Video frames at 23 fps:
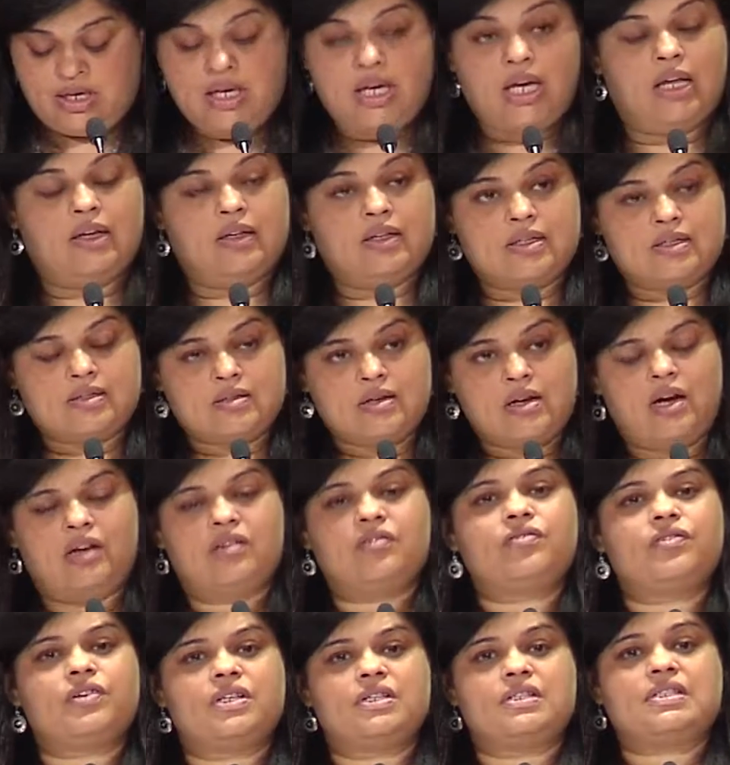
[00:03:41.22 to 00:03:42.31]
And this
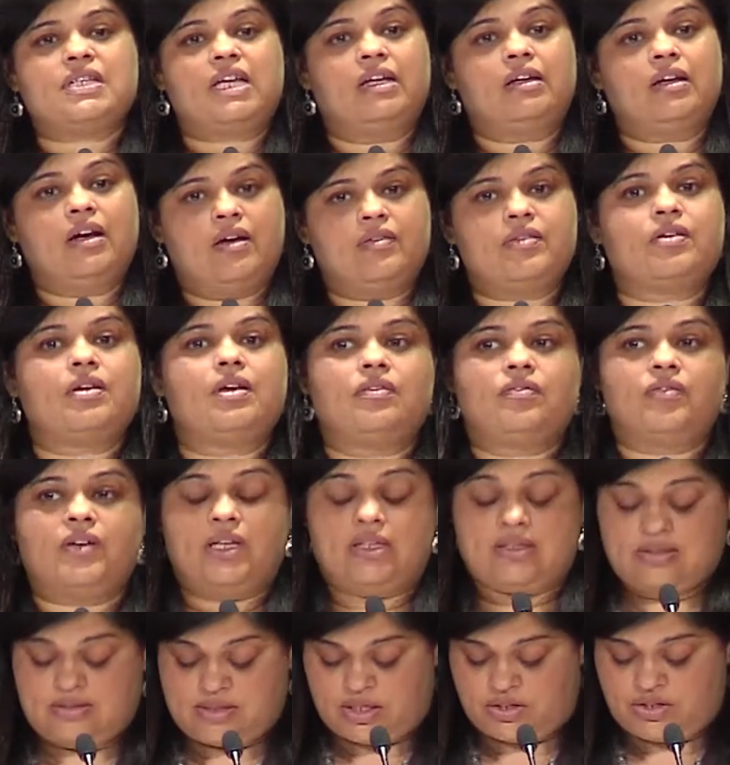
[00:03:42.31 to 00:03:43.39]
conference and other
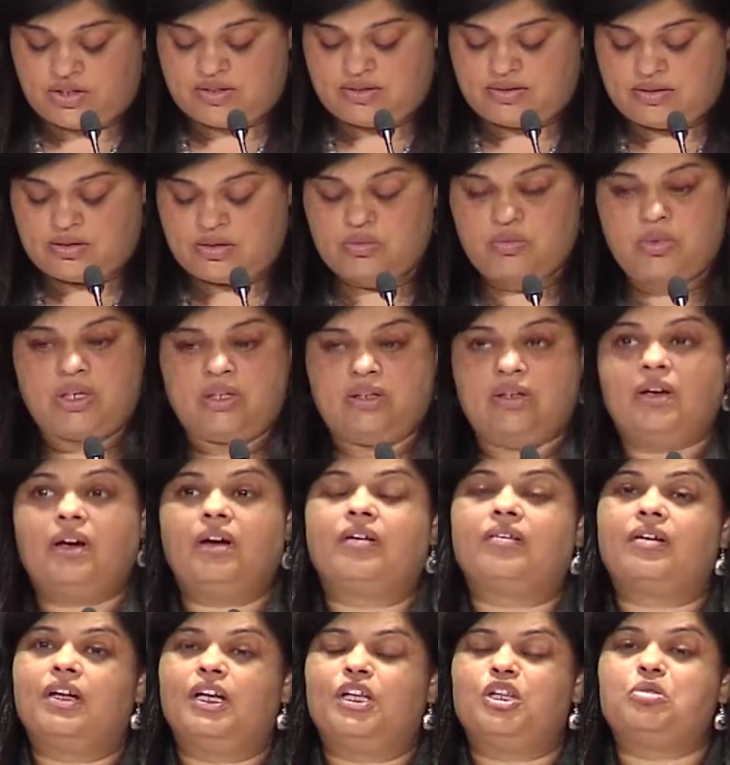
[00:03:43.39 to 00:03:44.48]
events such as this one are
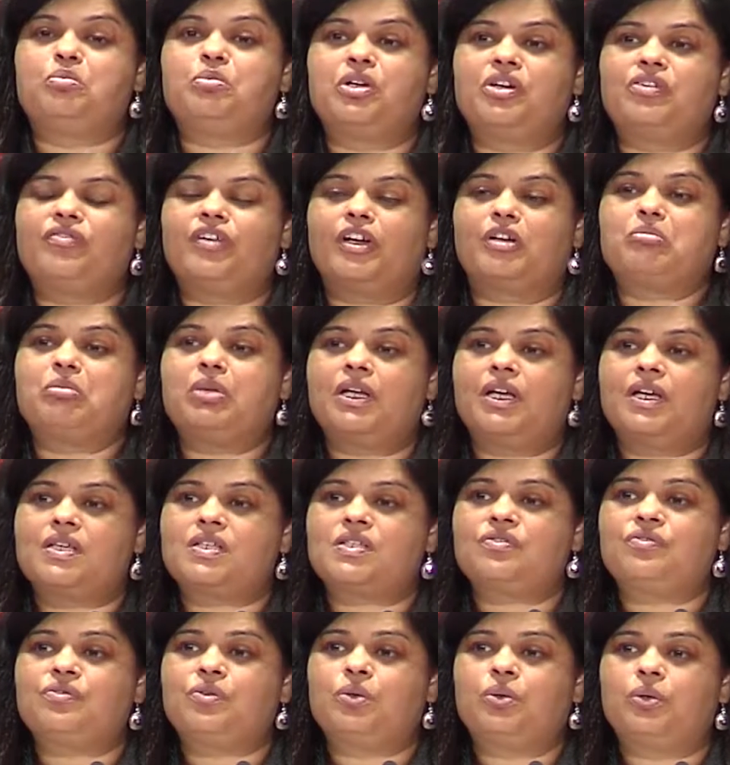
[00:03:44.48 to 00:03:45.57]
really the perfect place
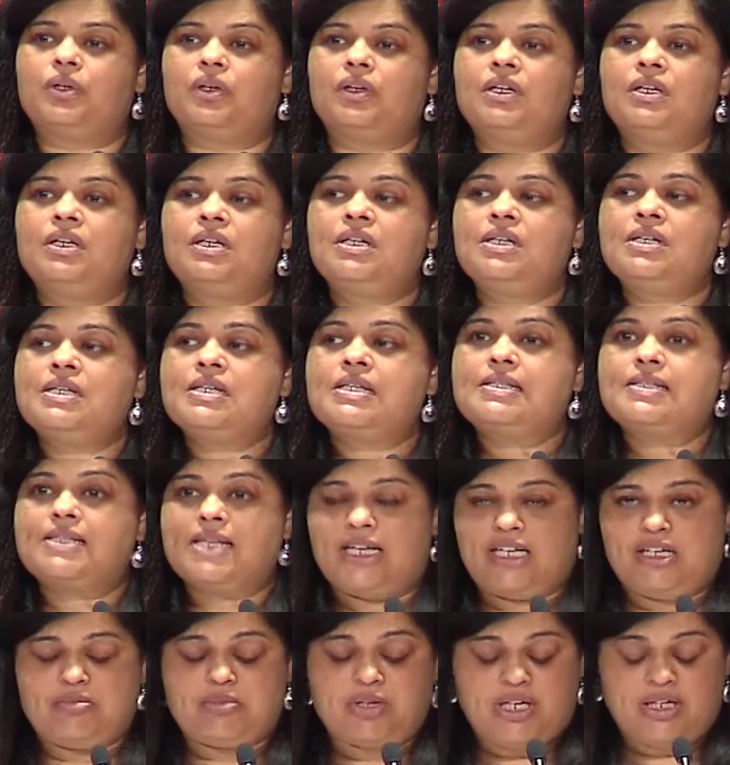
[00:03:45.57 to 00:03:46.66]
for
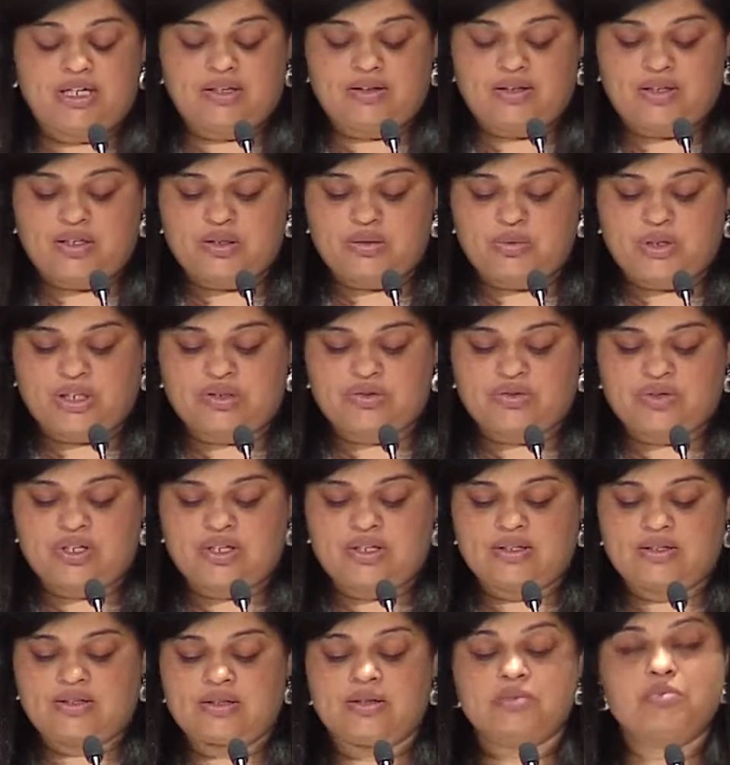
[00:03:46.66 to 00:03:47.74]
celebrating these
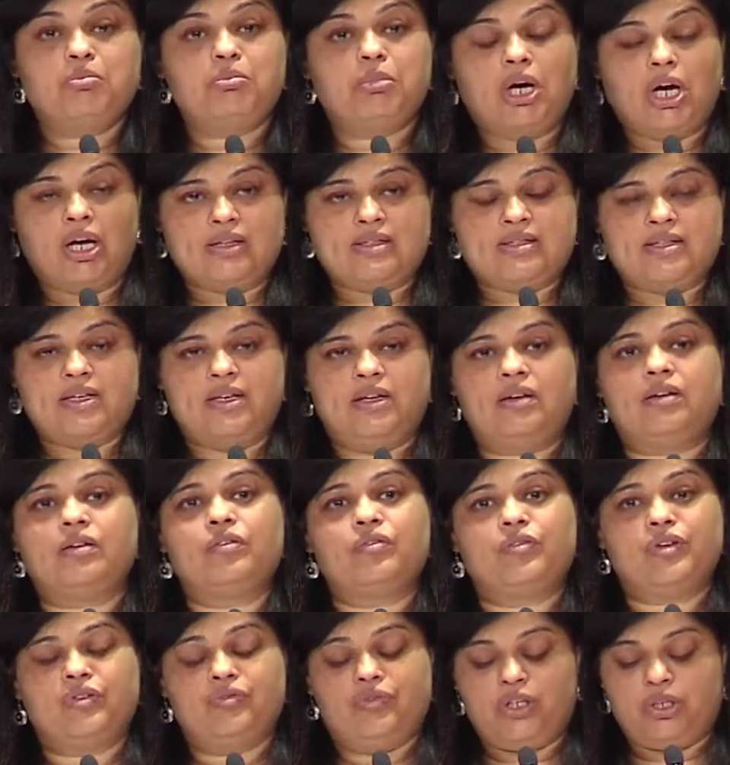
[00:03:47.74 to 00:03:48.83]
victories, pausing,
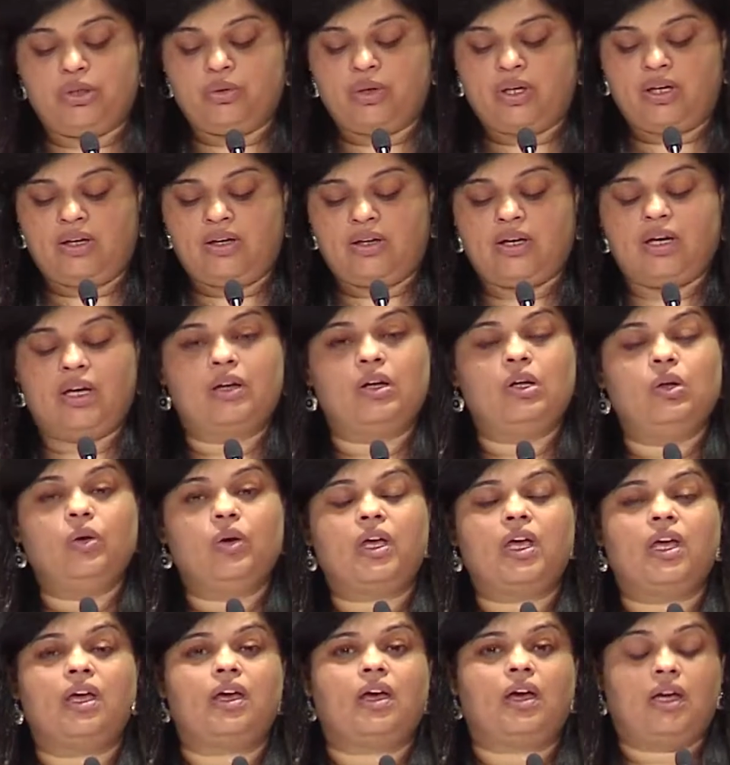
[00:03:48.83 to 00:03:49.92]
reviewing, and
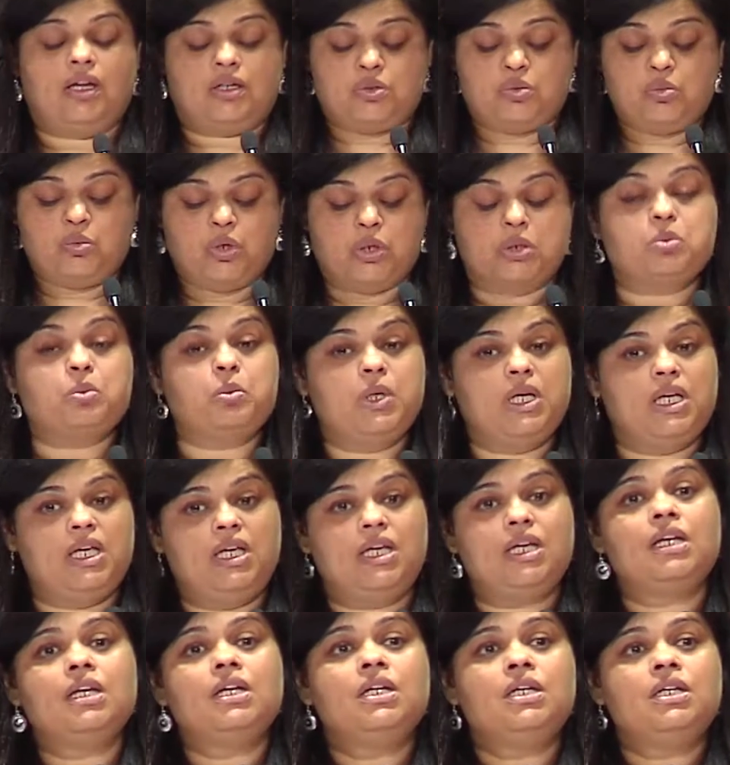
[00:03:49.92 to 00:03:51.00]
looking at what
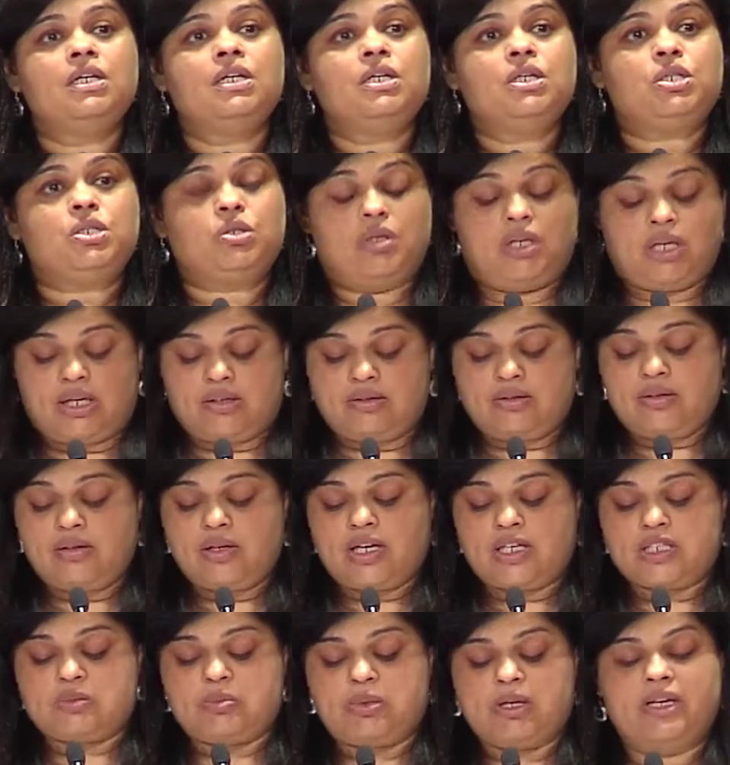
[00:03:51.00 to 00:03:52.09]
we together
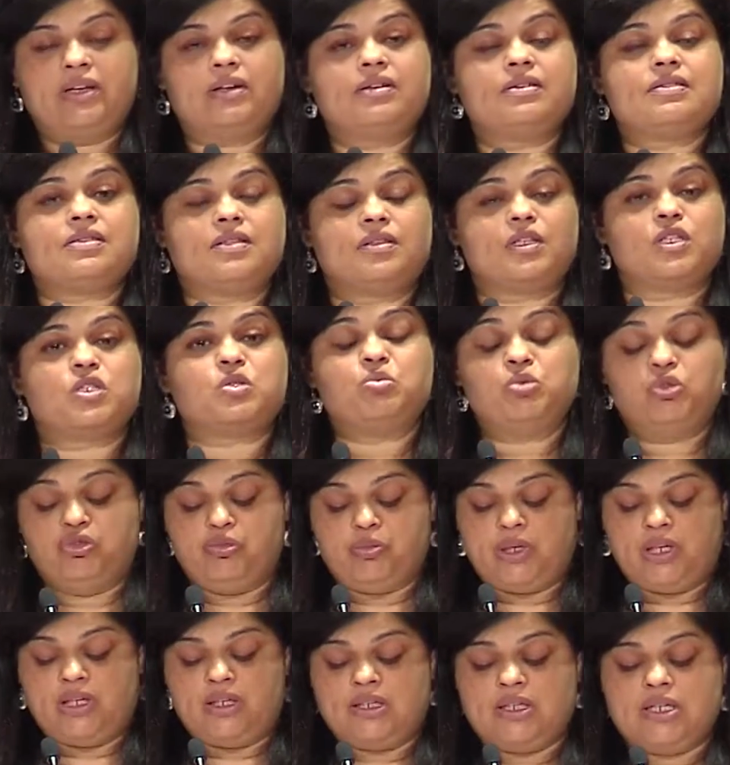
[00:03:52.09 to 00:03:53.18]
as players in this
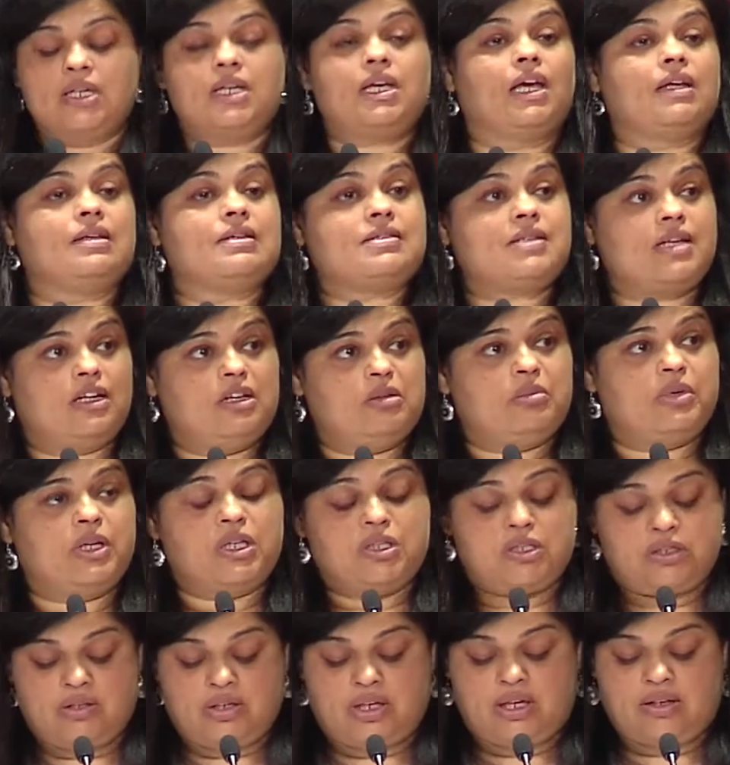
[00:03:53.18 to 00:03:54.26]
movement can celebrate
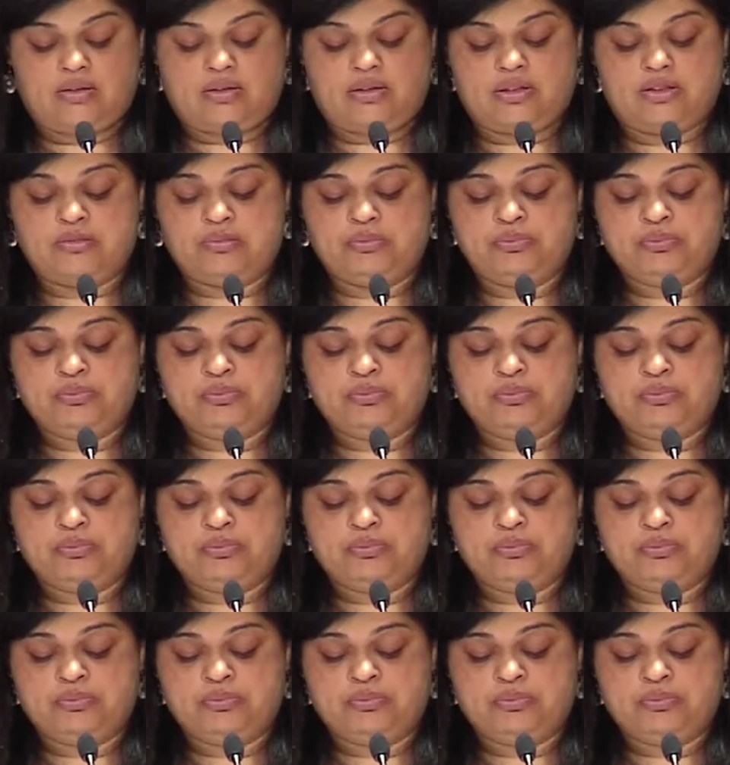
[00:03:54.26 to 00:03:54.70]
together.